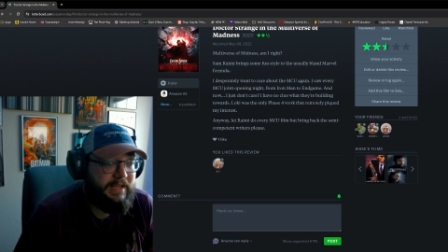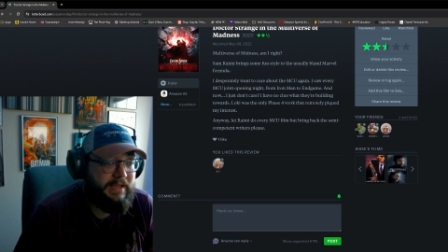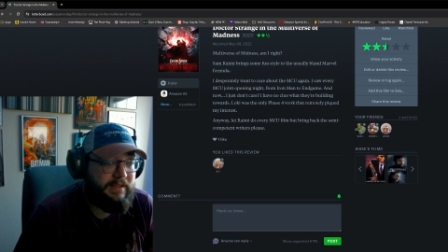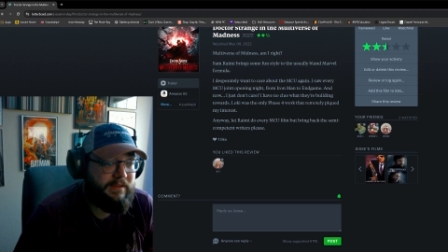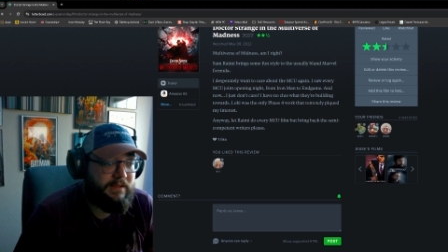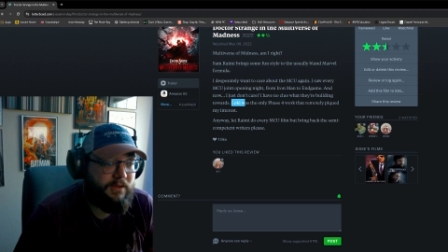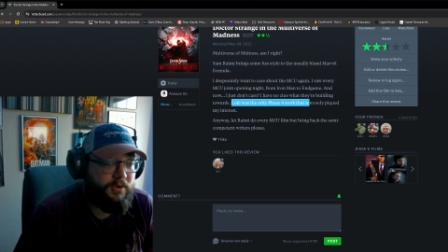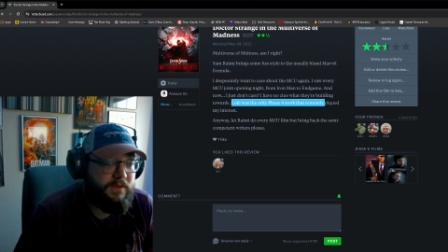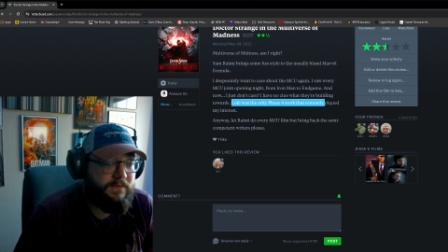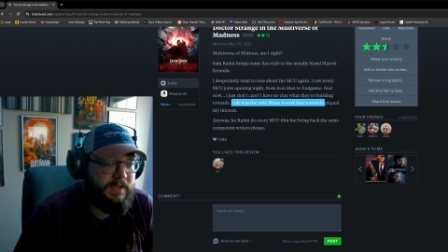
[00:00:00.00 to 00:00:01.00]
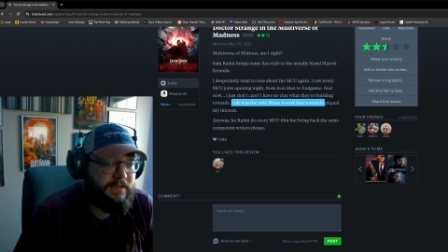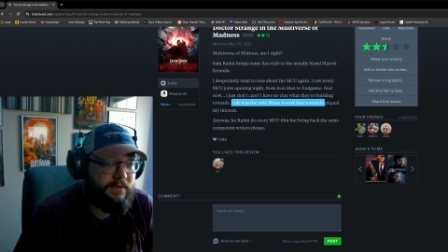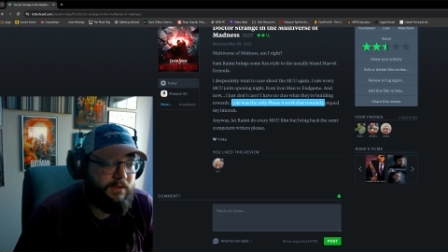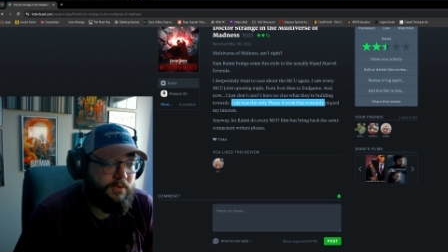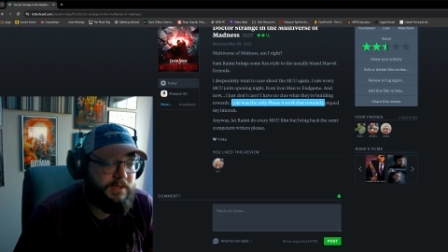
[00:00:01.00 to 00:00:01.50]
And then Loki
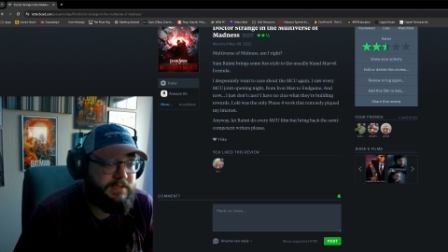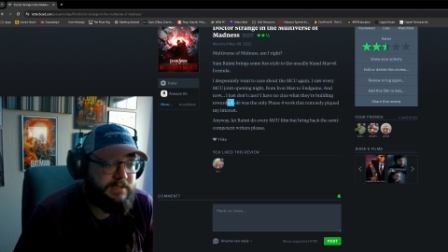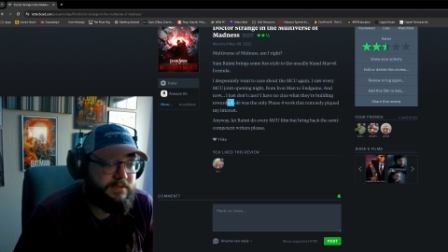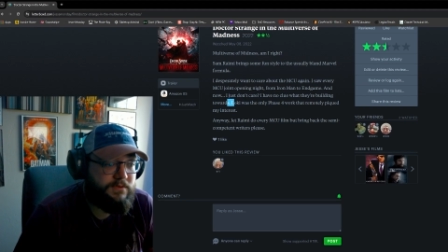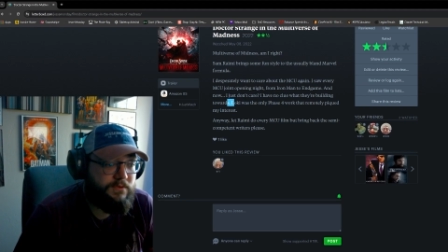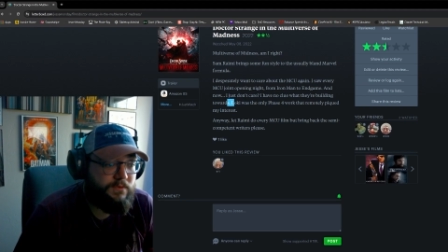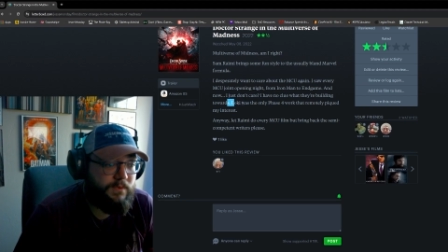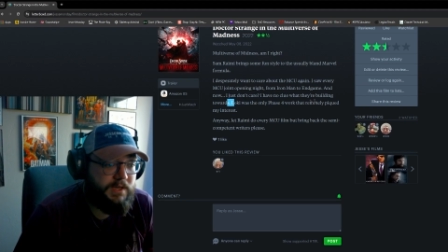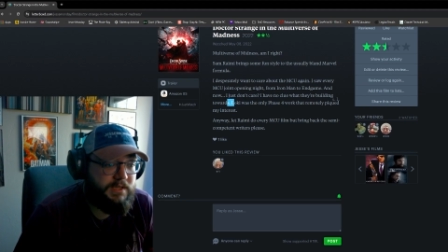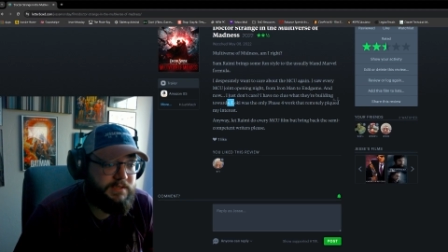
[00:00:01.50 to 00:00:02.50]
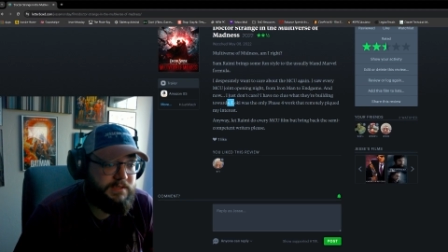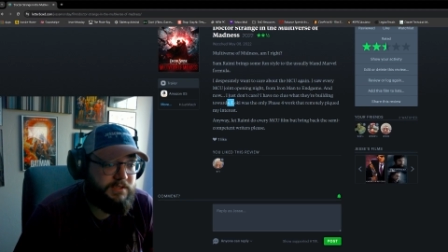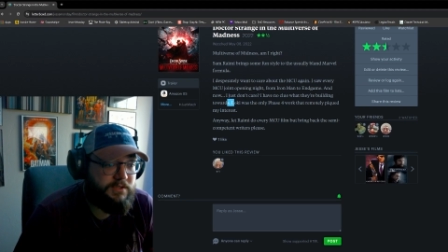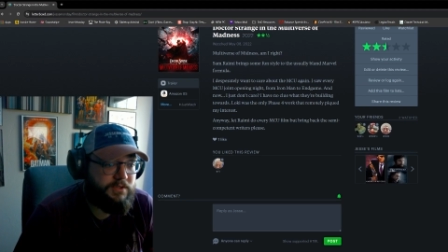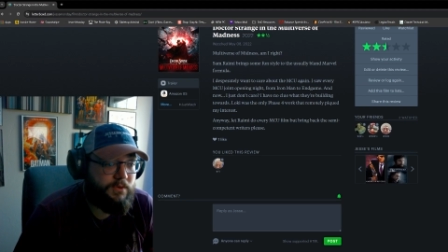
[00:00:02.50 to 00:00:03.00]
Season 2 was
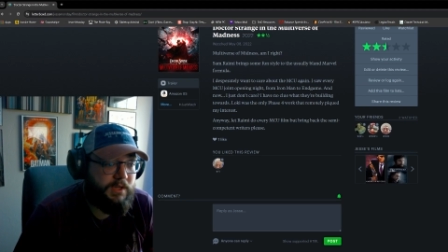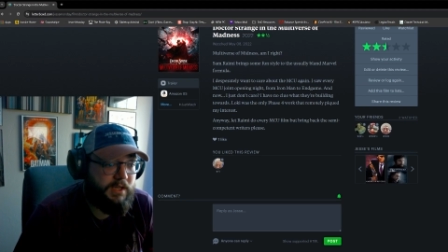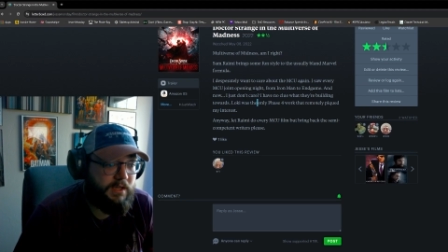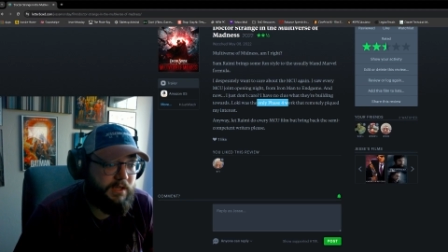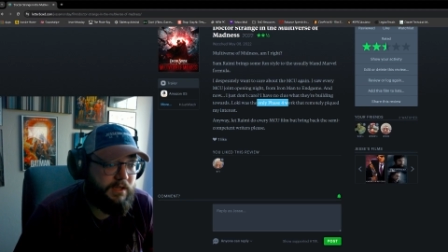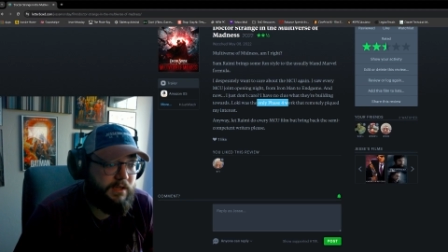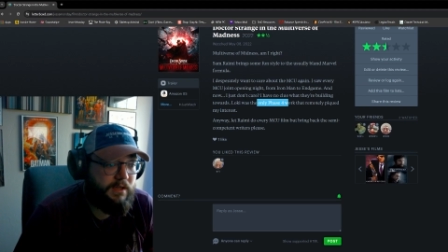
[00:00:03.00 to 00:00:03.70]
dookie.